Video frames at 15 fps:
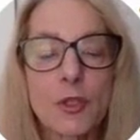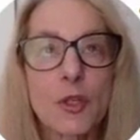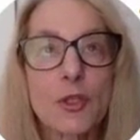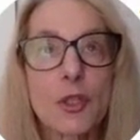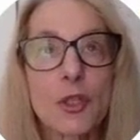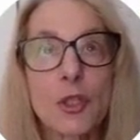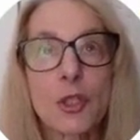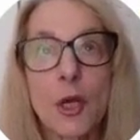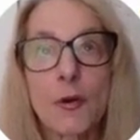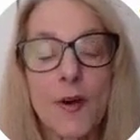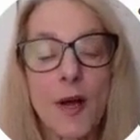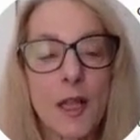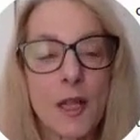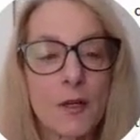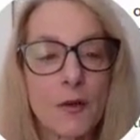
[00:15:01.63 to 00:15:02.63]
are so
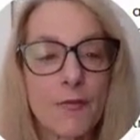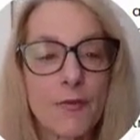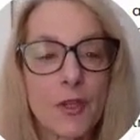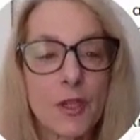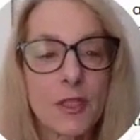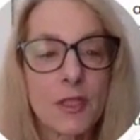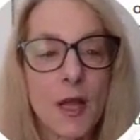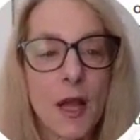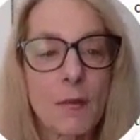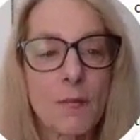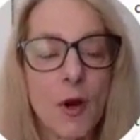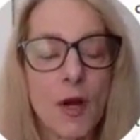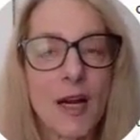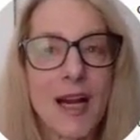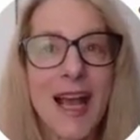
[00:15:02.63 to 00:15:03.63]
volatile for the stock
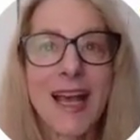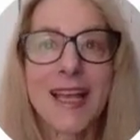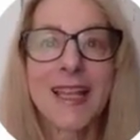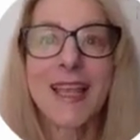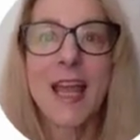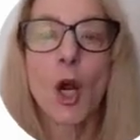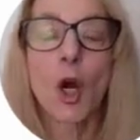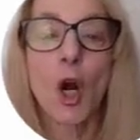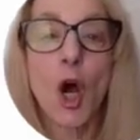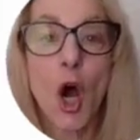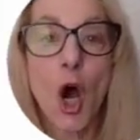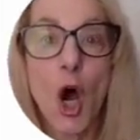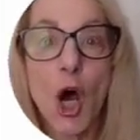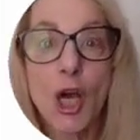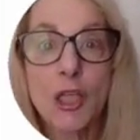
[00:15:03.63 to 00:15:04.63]
market, they are
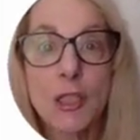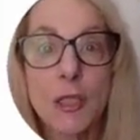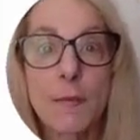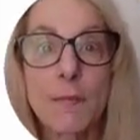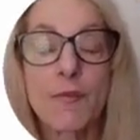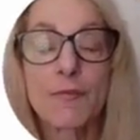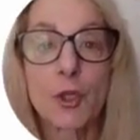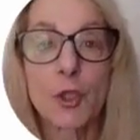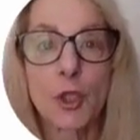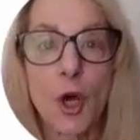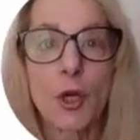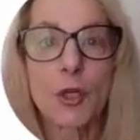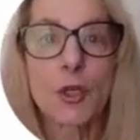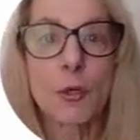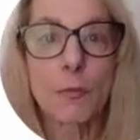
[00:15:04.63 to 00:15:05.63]
awesome for
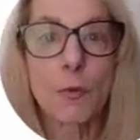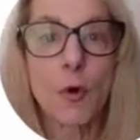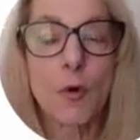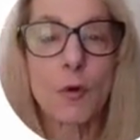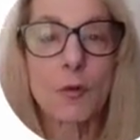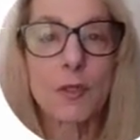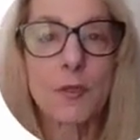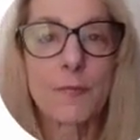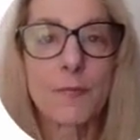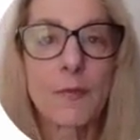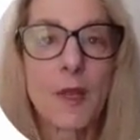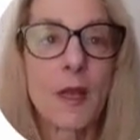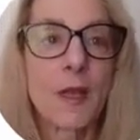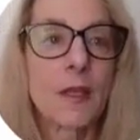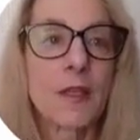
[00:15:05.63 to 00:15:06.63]
long-term goals
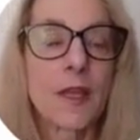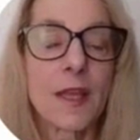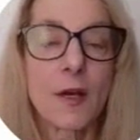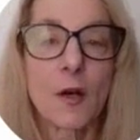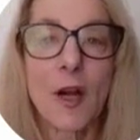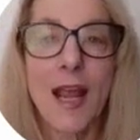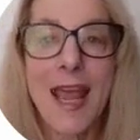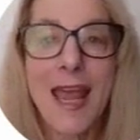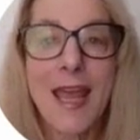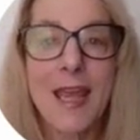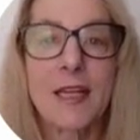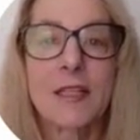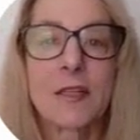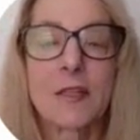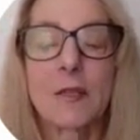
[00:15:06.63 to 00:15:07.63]
that are
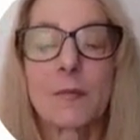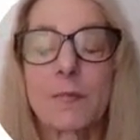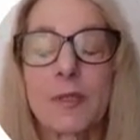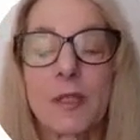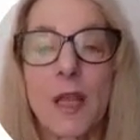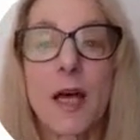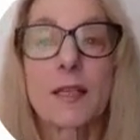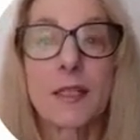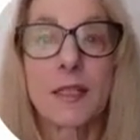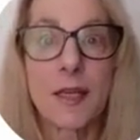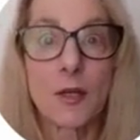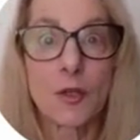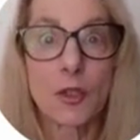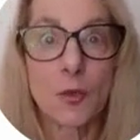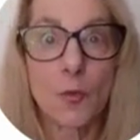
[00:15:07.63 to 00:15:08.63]
8+
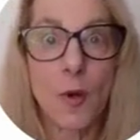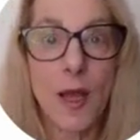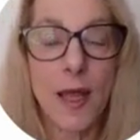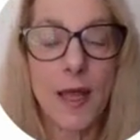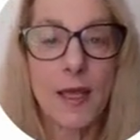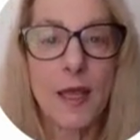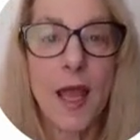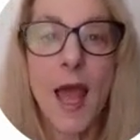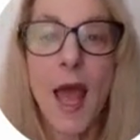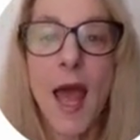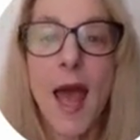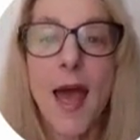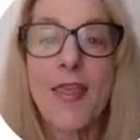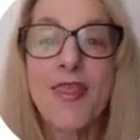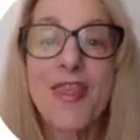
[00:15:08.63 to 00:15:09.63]
years away.
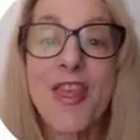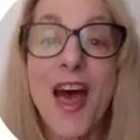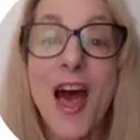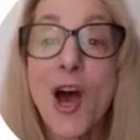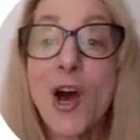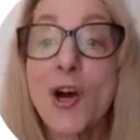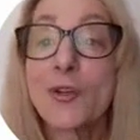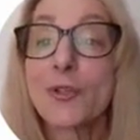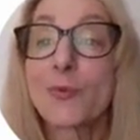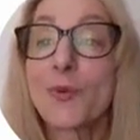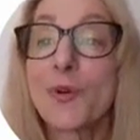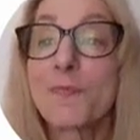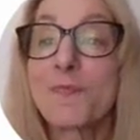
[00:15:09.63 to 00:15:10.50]
And those would